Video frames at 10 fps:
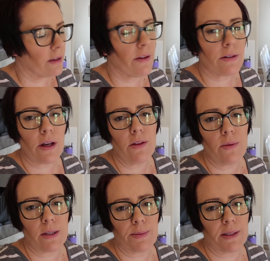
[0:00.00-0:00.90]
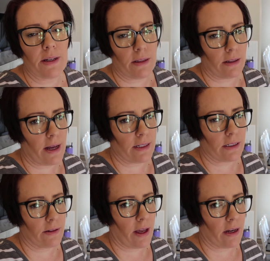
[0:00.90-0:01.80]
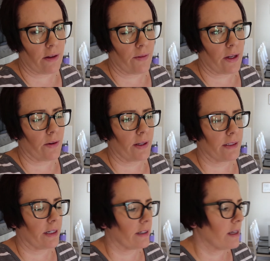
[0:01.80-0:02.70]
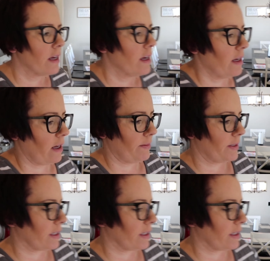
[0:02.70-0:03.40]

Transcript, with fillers: there's other recipes like the last canning video I did. It's